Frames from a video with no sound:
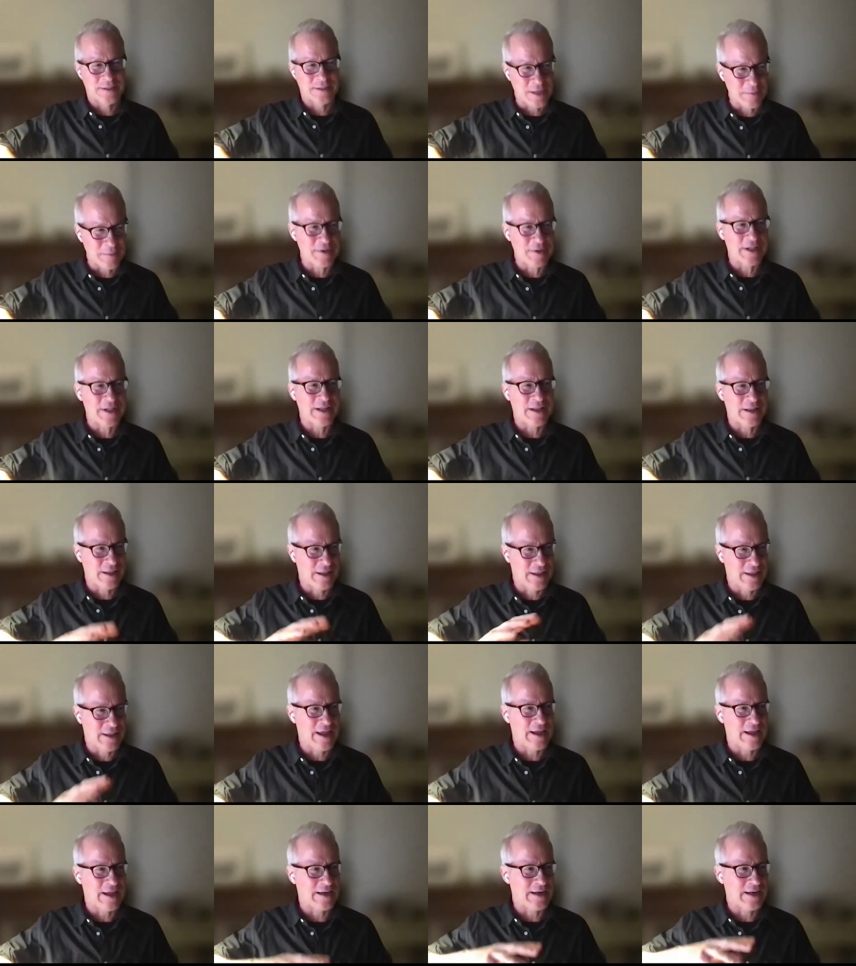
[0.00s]

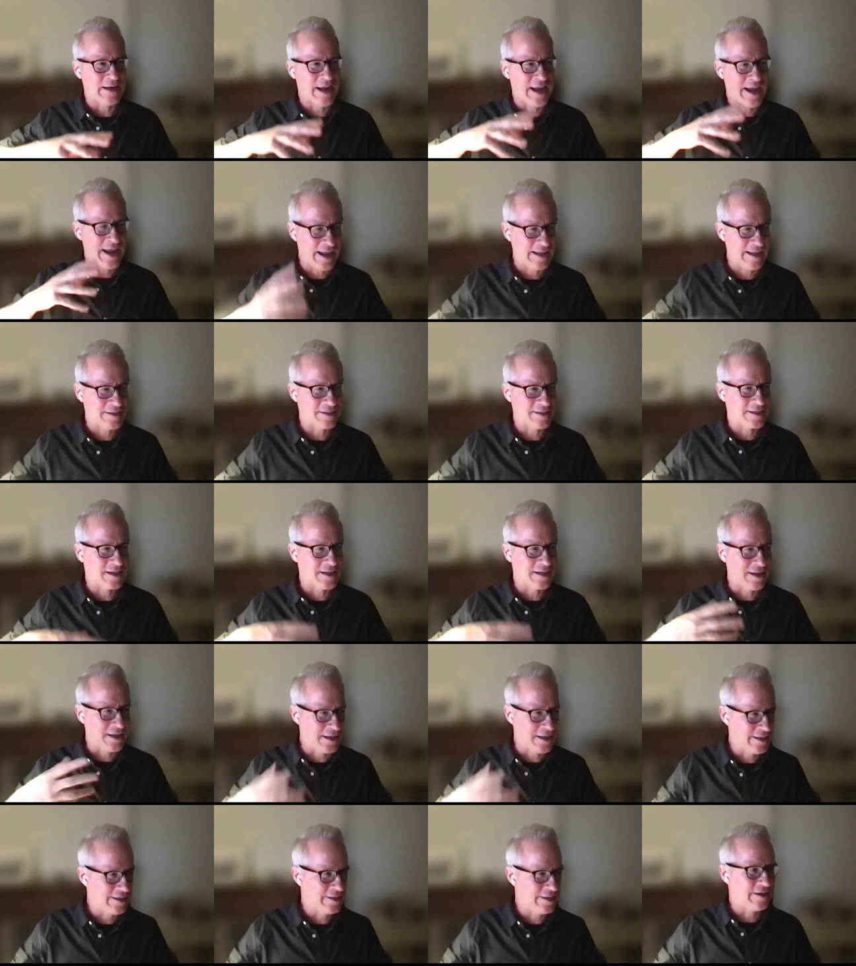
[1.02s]
something that has
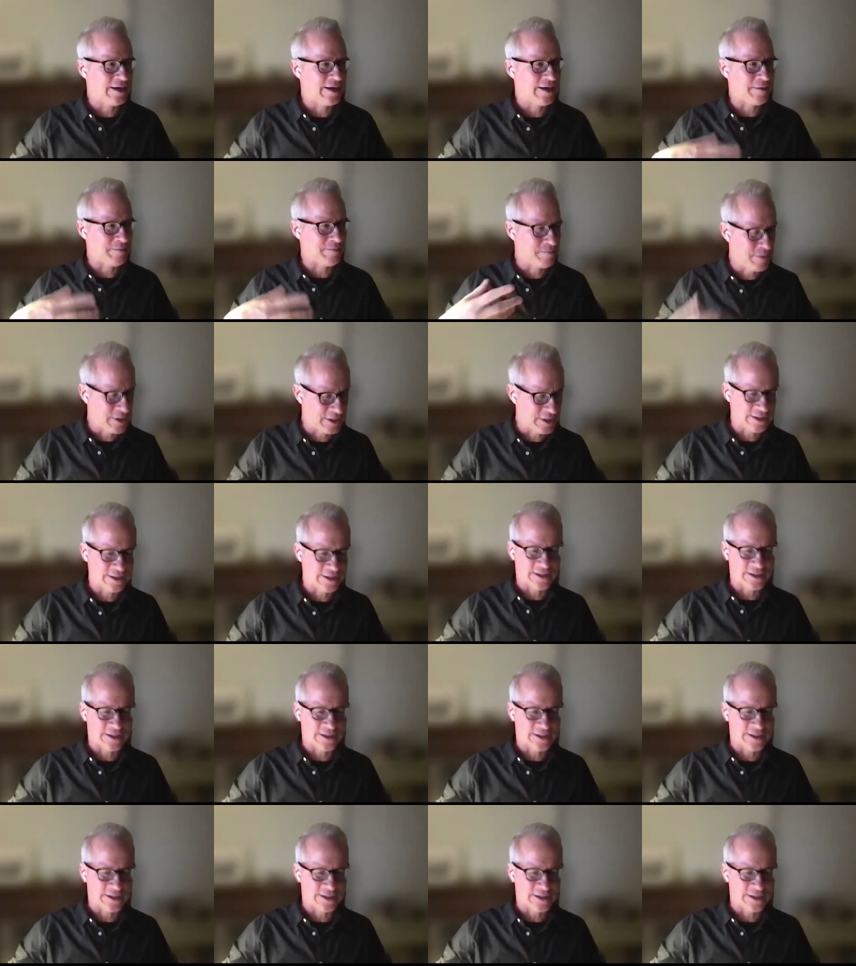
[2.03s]
clear
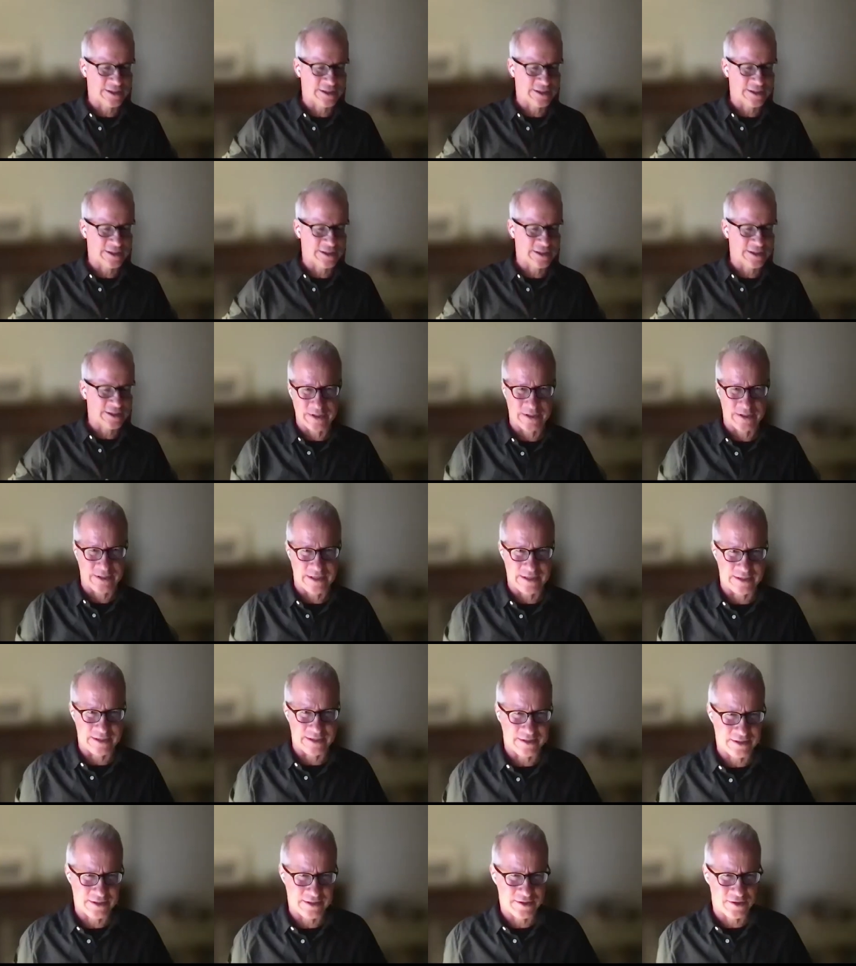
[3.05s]
ambitions about how it
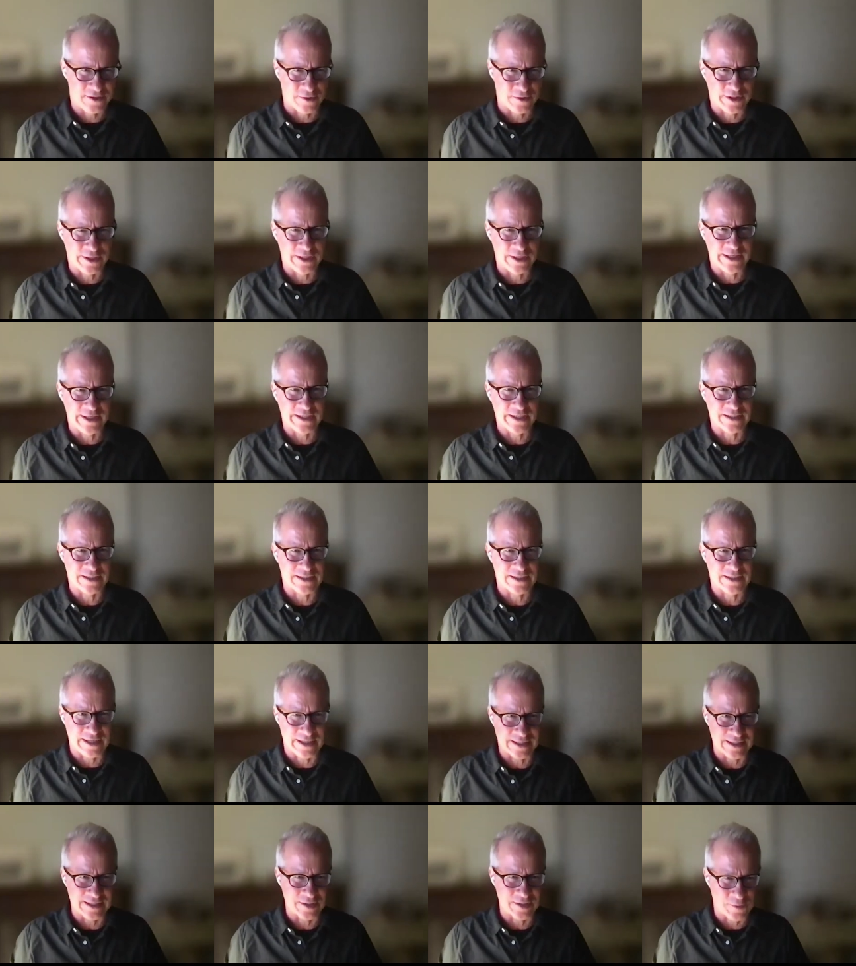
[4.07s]
is circulates
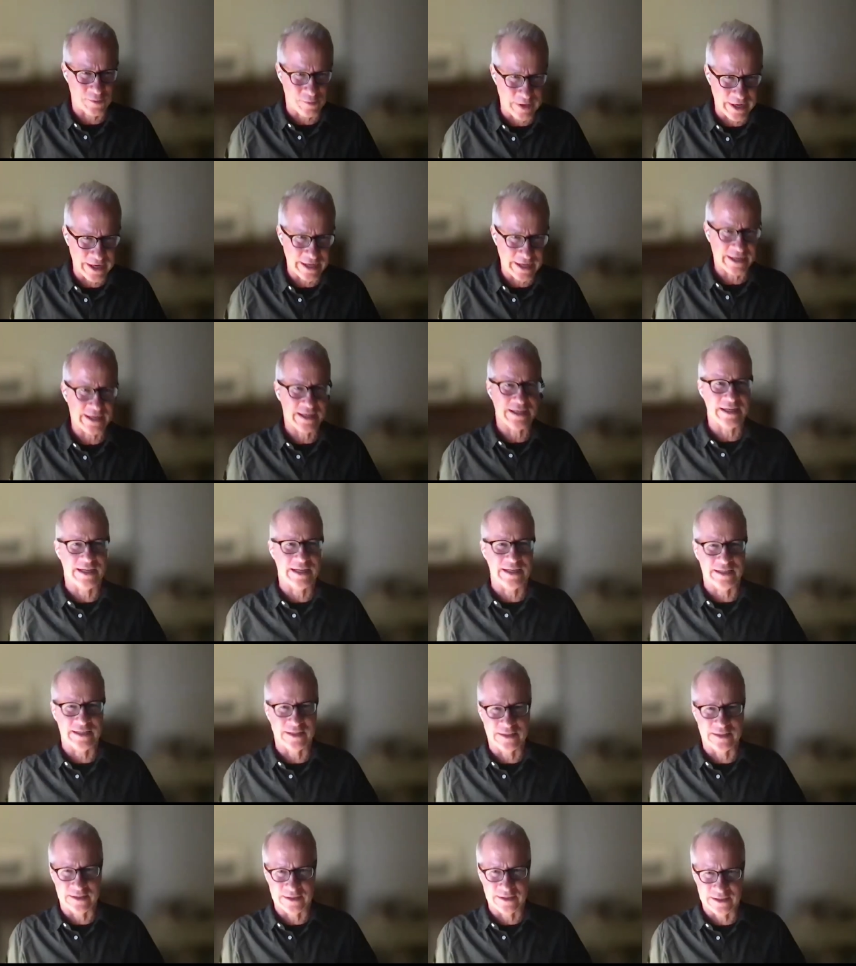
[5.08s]
and is read
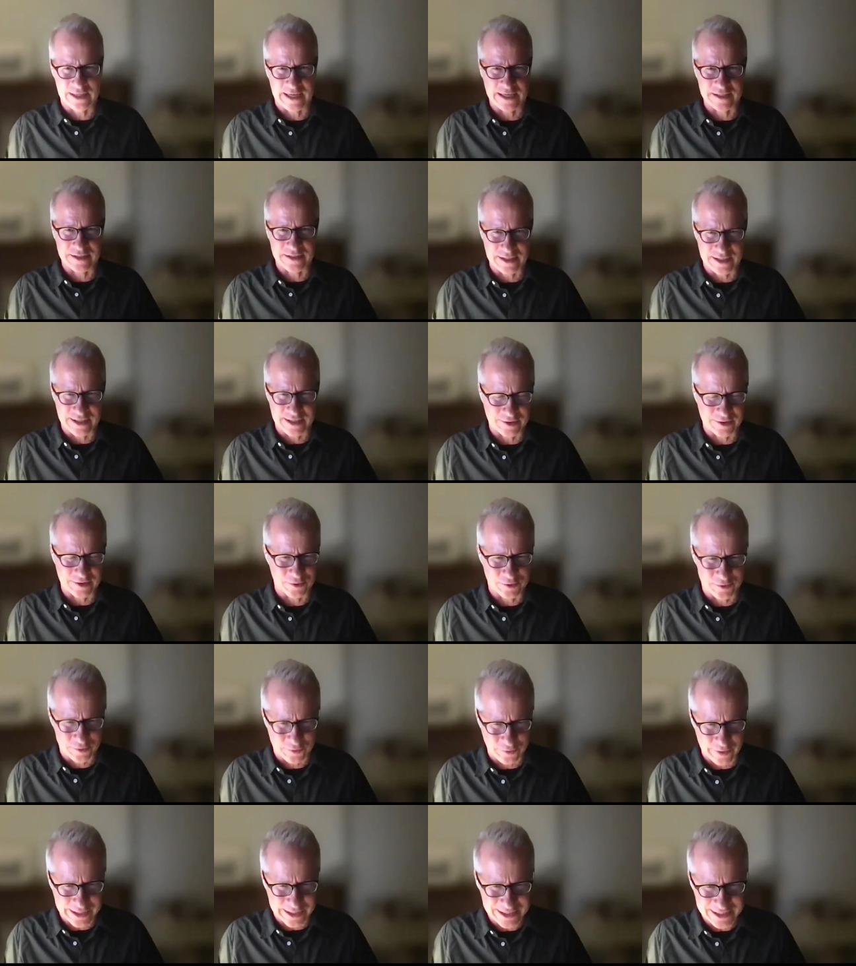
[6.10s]
and has
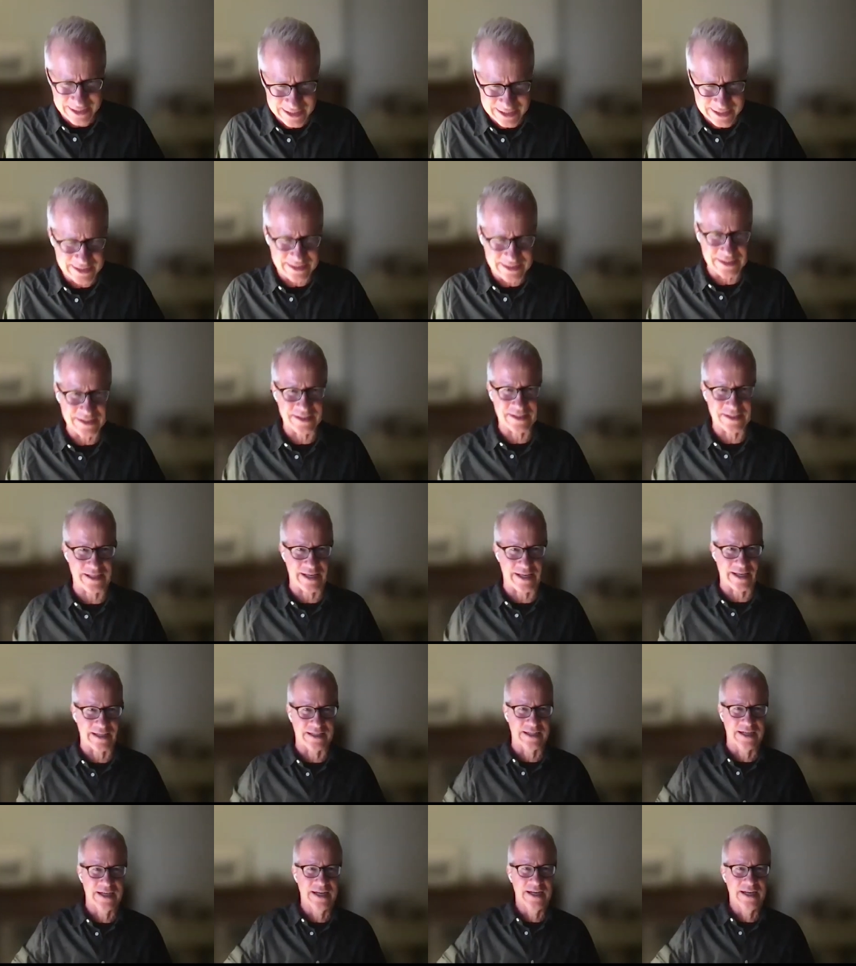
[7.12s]
addressees
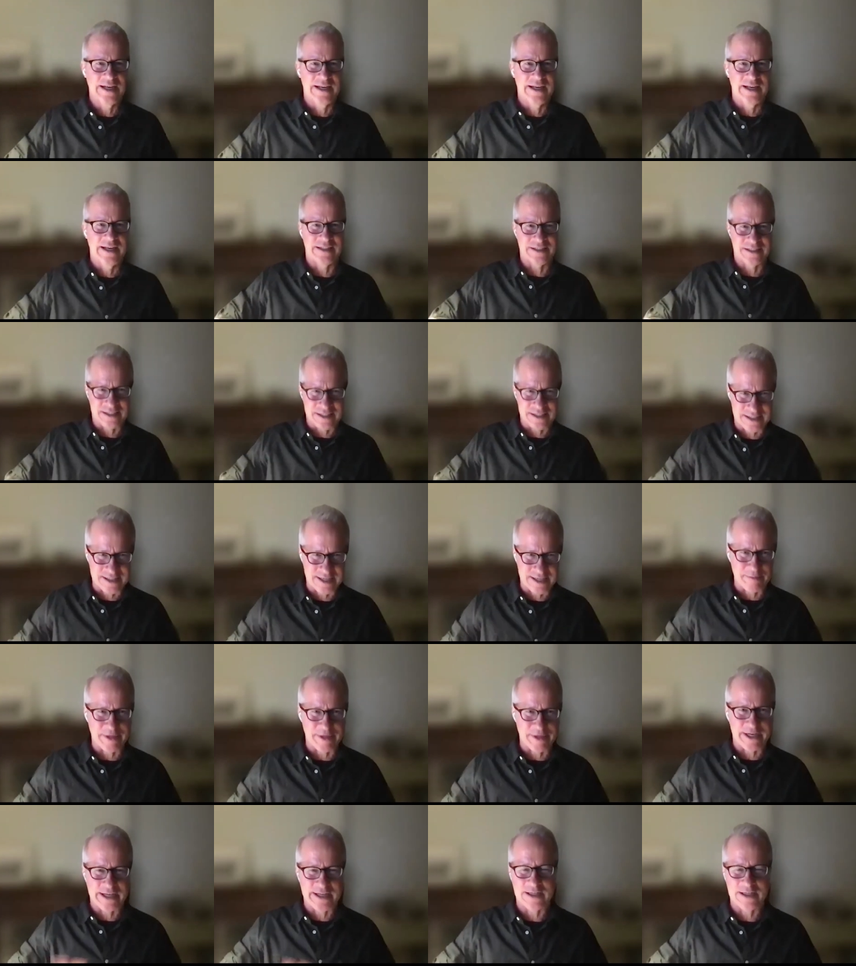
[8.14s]
and and is
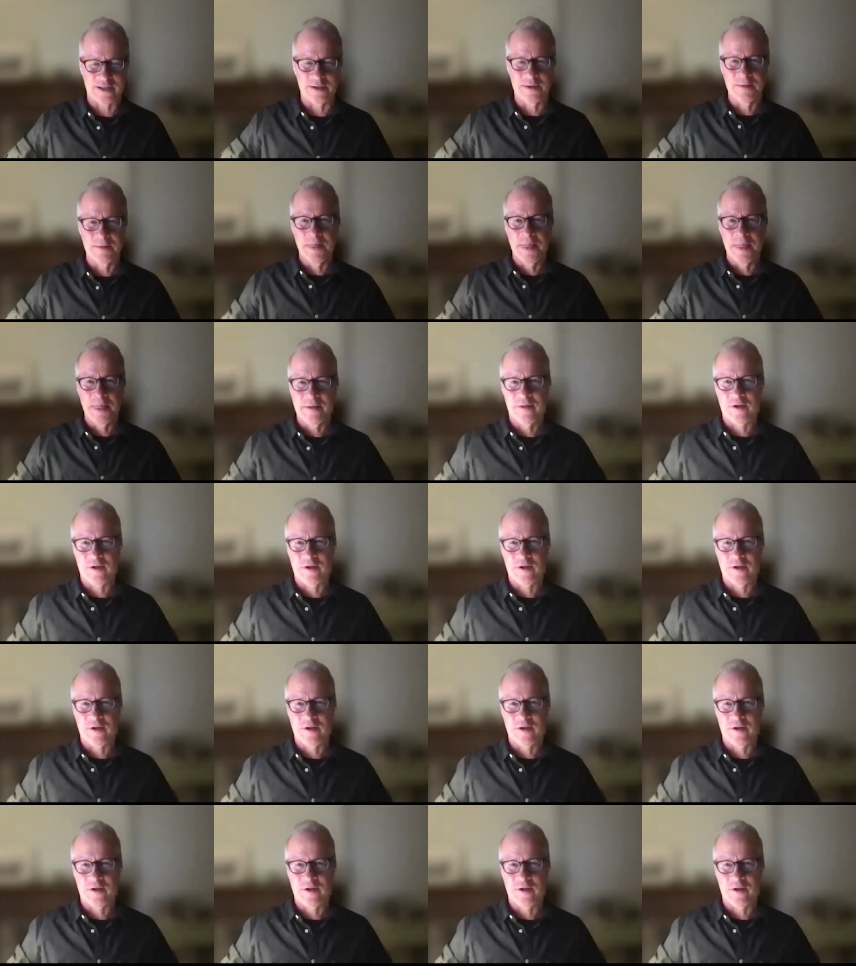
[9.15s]
disseminated.